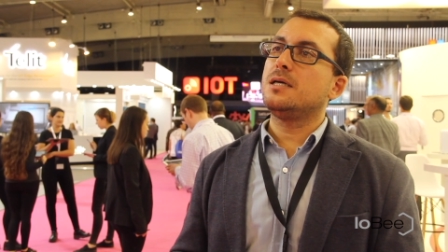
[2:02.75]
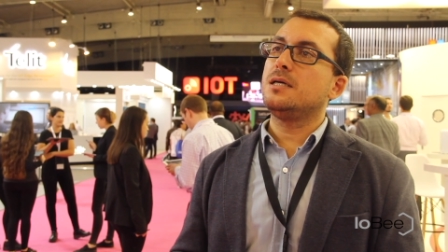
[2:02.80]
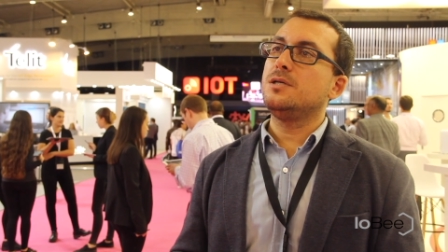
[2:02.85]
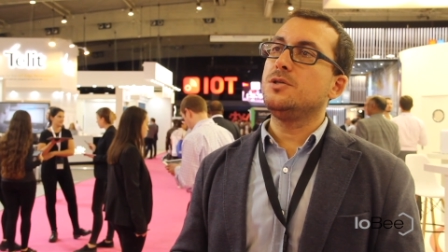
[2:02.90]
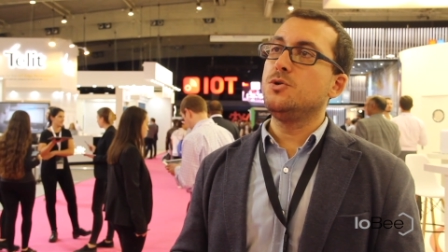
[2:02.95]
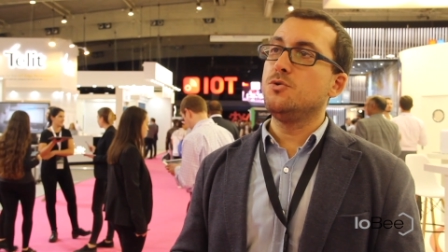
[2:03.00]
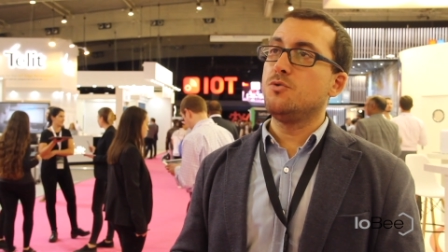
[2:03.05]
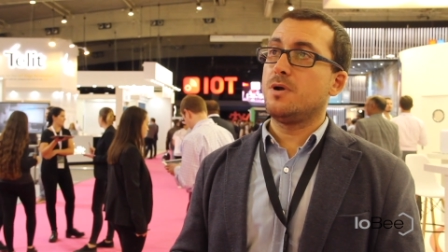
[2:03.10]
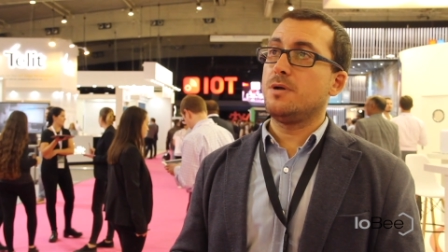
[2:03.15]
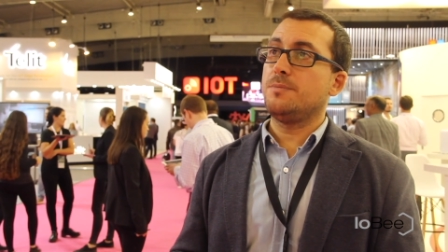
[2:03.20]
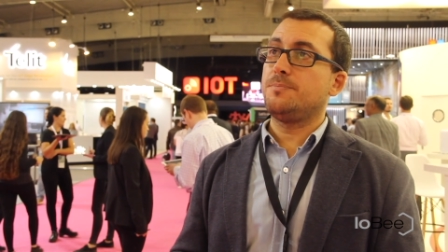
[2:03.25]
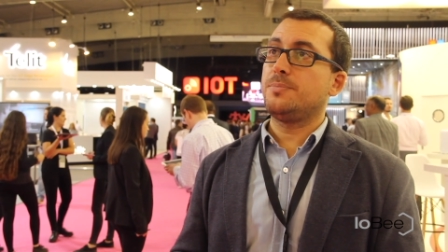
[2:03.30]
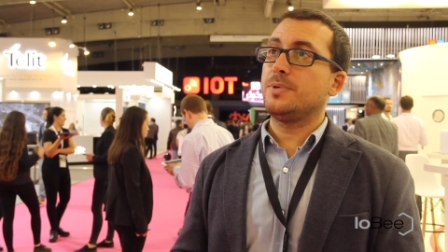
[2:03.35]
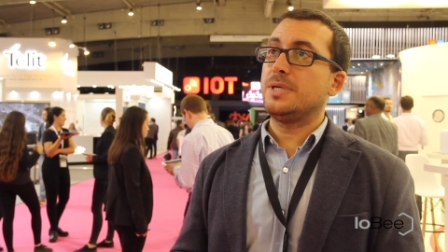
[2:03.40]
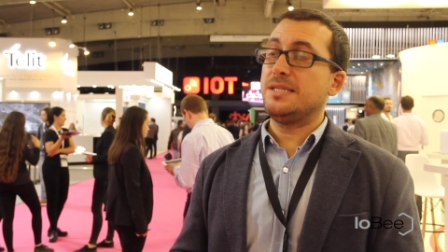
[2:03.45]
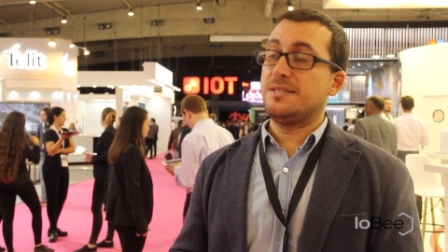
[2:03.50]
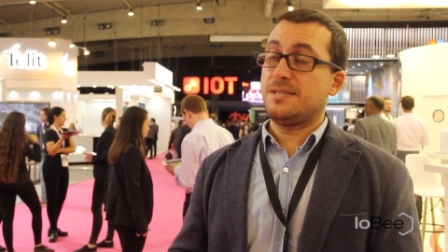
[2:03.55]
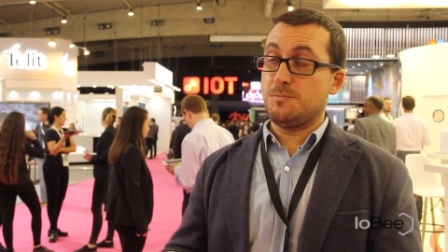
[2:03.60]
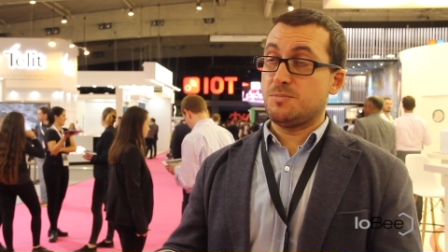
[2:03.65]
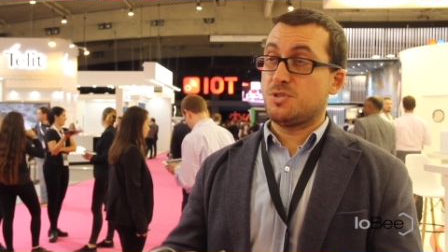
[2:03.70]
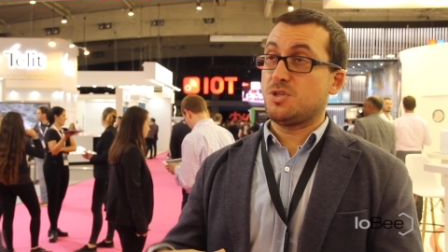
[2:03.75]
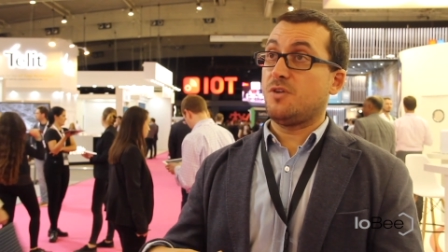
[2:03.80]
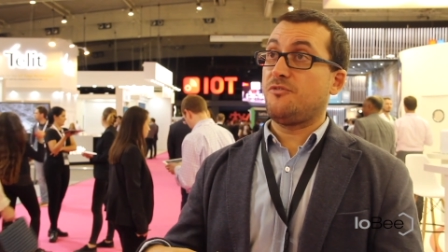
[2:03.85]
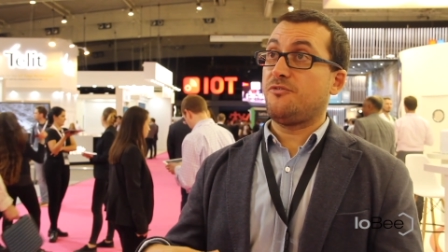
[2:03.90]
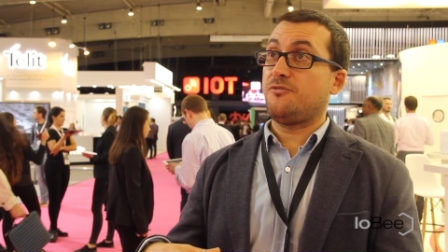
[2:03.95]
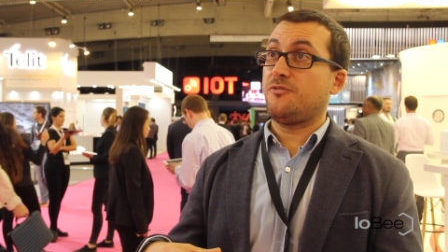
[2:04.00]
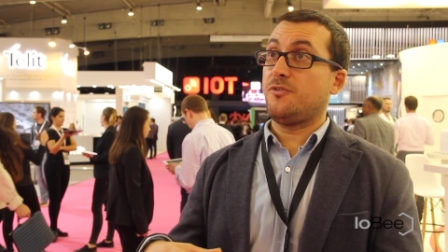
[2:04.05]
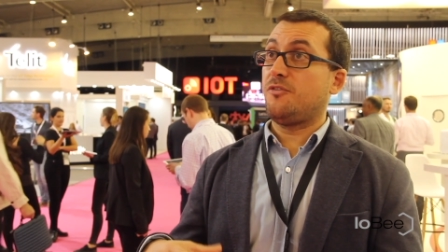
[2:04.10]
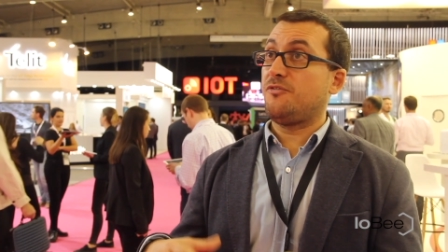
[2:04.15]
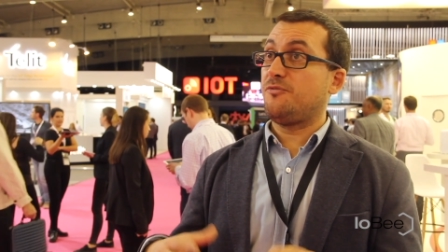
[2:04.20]
uh, Europe in terms of,
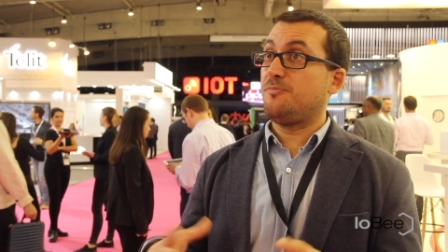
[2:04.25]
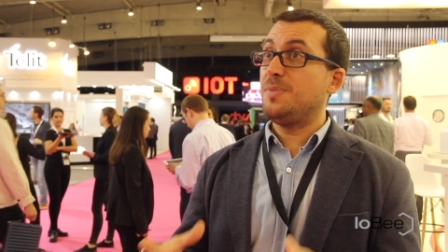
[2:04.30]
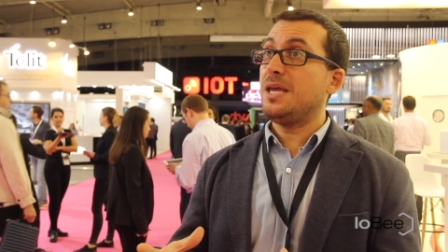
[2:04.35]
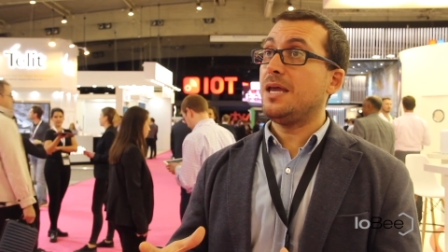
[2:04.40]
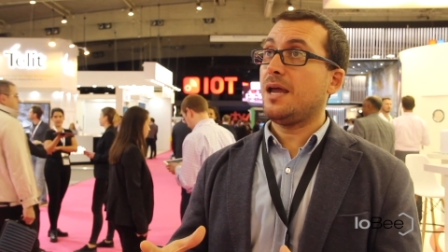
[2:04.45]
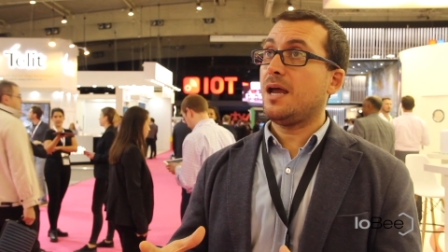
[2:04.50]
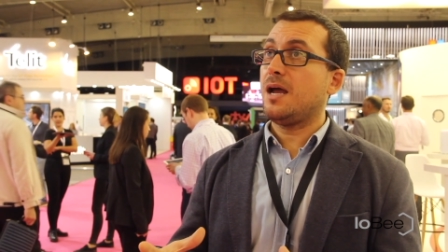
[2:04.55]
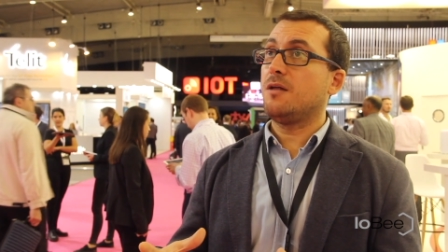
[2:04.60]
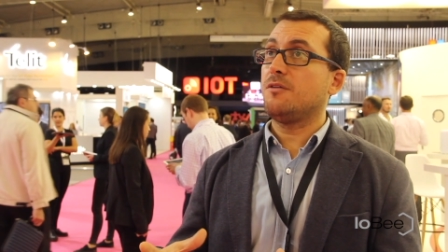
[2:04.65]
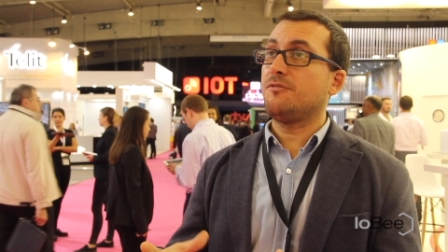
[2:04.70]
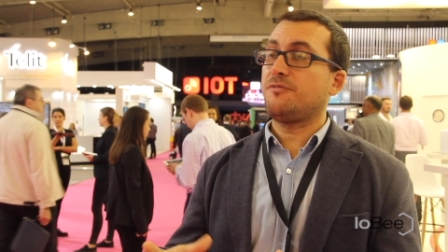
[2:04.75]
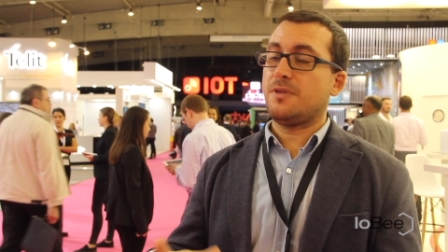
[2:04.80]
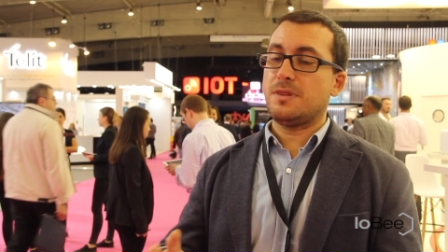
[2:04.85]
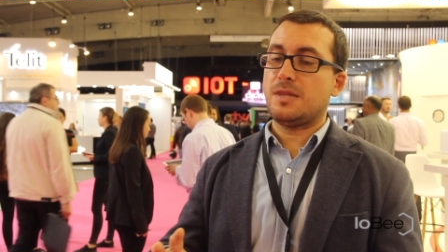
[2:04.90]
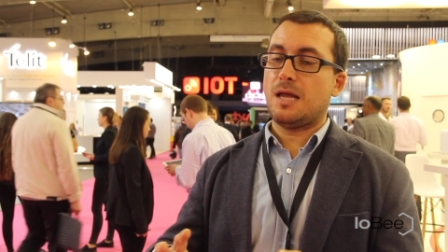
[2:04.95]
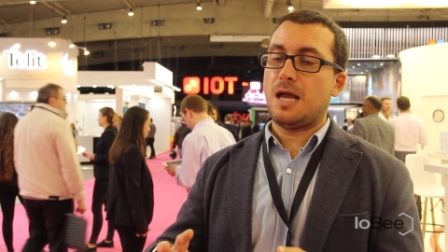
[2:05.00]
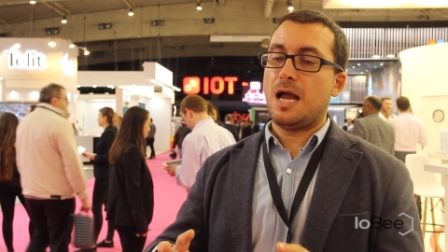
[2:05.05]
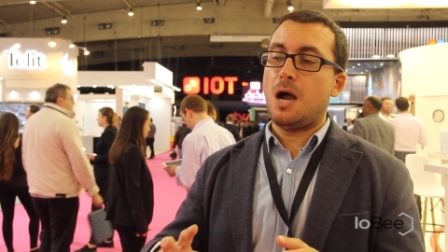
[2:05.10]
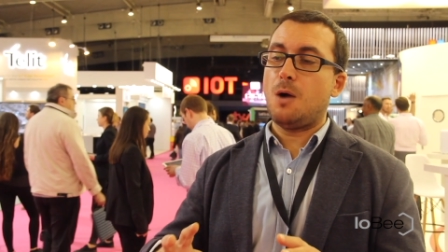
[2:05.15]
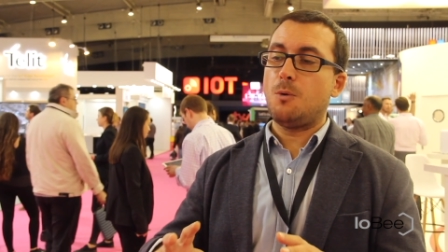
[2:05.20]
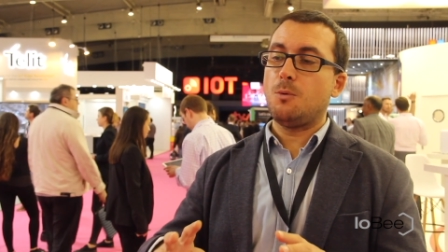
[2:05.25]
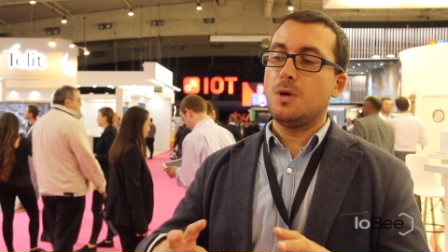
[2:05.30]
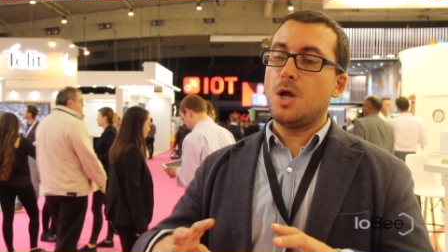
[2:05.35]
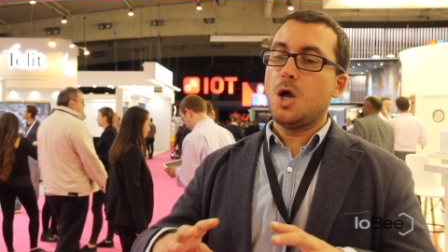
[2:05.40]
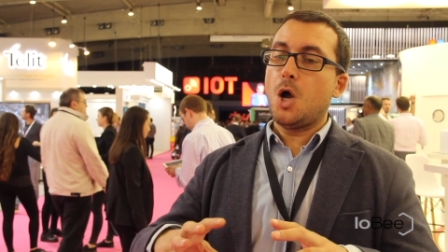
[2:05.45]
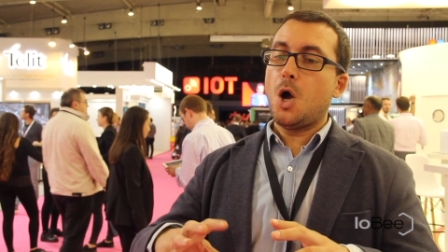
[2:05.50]
of bee health and how